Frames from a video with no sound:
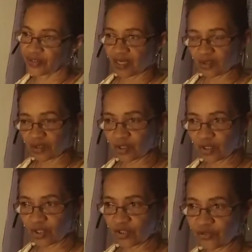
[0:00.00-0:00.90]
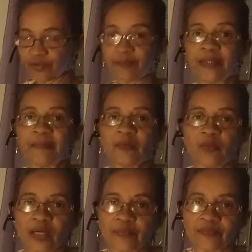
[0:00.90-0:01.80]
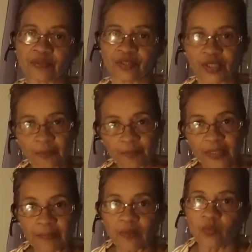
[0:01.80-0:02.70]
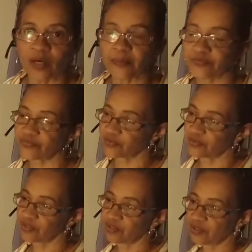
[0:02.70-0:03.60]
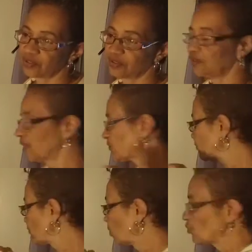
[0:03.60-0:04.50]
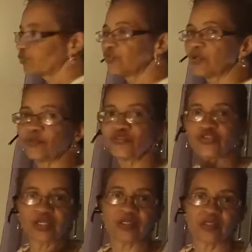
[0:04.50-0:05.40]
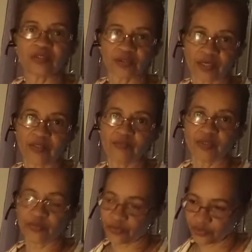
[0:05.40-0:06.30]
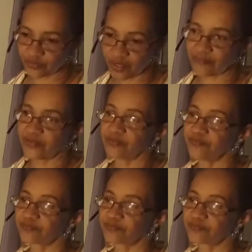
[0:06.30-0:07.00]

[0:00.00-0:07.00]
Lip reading: Alcohol, baby wipes. Keep baby wipes next, close to your machine, okay, where you have it.